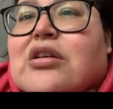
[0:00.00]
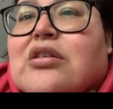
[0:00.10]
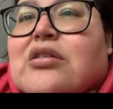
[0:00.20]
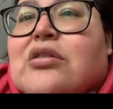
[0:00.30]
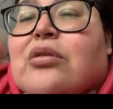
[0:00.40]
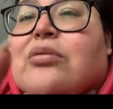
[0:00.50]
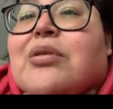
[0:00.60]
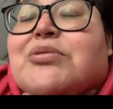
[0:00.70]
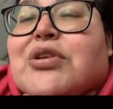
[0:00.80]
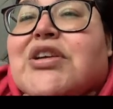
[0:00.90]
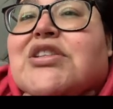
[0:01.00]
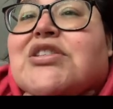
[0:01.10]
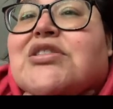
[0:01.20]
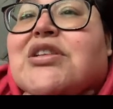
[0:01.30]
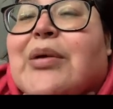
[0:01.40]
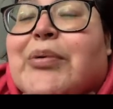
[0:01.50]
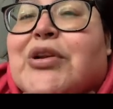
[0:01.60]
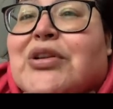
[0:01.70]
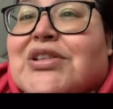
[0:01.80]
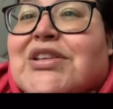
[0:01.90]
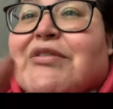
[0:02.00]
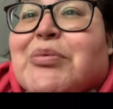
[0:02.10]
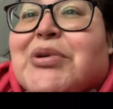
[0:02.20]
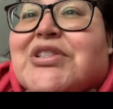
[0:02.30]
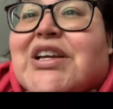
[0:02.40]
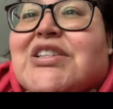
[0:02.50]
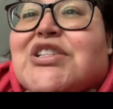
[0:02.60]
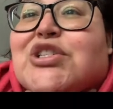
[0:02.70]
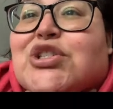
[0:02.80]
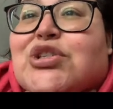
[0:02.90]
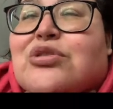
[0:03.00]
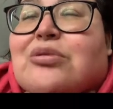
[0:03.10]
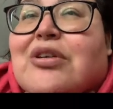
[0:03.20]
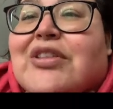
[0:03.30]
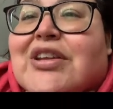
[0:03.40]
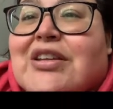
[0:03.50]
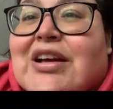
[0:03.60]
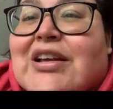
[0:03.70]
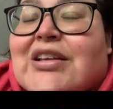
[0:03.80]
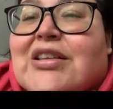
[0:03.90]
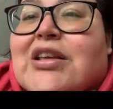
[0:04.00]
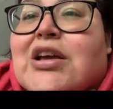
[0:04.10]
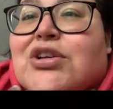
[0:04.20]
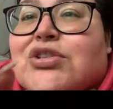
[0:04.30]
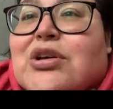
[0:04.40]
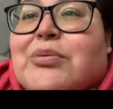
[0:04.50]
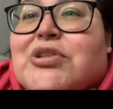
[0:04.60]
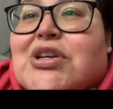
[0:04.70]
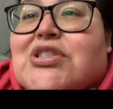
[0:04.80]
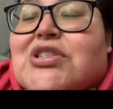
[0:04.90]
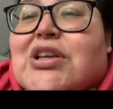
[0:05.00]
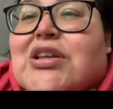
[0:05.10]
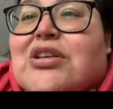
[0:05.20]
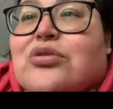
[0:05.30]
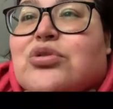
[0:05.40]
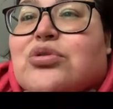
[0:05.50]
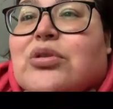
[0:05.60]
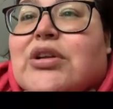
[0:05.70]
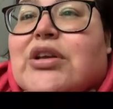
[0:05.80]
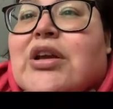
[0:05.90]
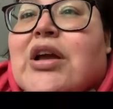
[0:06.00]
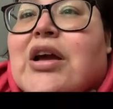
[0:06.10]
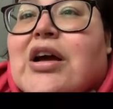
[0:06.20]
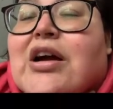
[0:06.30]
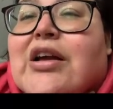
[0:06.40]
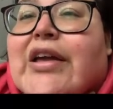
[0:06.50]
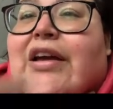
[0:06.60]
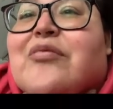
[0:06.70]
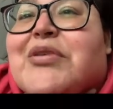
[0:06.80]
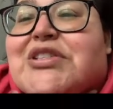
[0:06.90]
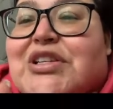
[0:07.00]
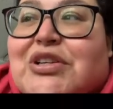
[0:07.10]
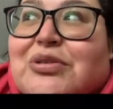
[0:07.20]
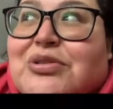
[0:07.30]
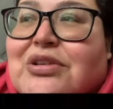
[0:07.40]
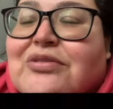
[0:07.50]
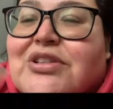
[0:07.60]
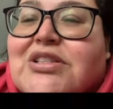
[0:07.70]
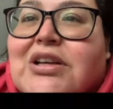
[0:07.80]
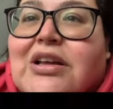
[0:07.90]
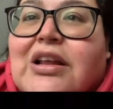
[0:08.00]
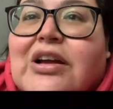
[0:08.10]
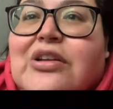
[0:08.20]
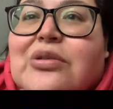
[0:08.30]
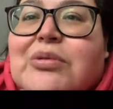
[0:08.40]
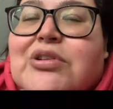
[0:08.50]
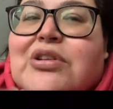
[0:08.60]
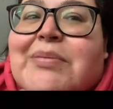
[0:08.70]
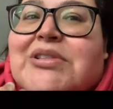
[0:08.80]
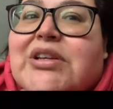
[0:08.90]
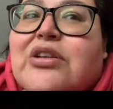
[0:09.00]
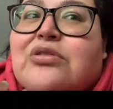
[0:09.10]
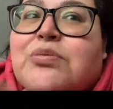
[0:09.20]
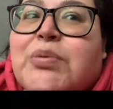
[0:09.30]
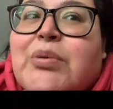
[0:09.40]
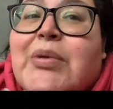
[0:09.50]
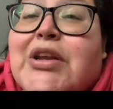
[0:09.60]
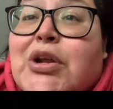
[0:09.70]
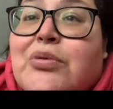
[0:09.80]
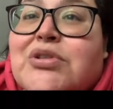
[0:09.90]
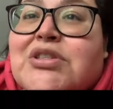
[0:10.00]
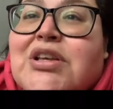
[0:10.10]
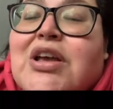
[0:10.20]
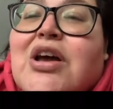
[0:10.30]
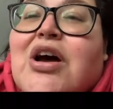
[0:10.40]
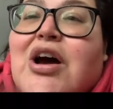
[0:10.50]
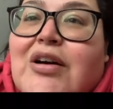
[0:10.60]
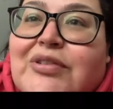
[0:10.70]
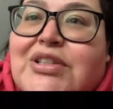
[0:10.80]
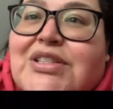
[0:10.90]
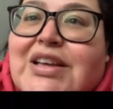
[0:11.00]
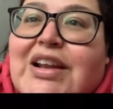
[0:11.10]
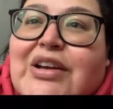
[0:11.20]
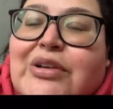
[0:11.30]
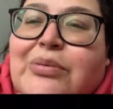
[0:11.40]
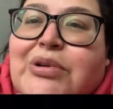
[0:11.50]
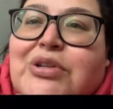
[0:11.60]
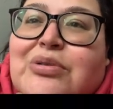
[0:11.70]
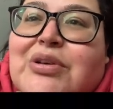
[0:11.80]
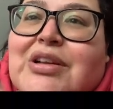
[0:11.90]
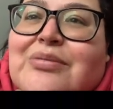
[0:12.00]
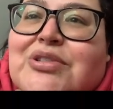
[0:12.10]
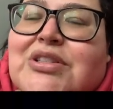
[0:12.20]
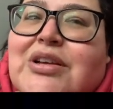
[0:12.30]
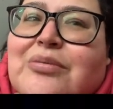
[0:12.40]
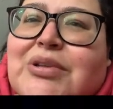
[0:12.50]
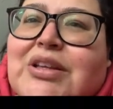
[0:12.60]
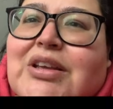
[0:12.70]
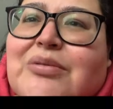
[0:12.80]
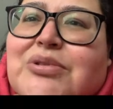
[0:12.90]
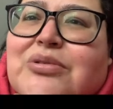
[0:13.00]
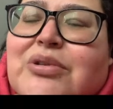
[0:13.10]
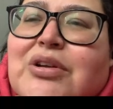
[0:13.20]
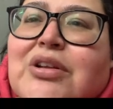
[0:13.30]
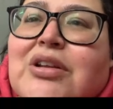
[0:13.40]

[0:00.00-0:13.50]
No, I'm sorry. I put it on the 7th, but it's actually due on the 9th. So I'll be changing that here shortly. I have my sticky notes off to the side like I normally do. Not my sticky notes, but my notes off to the side like I normally do. And I'm just like, what the heck? What's going on?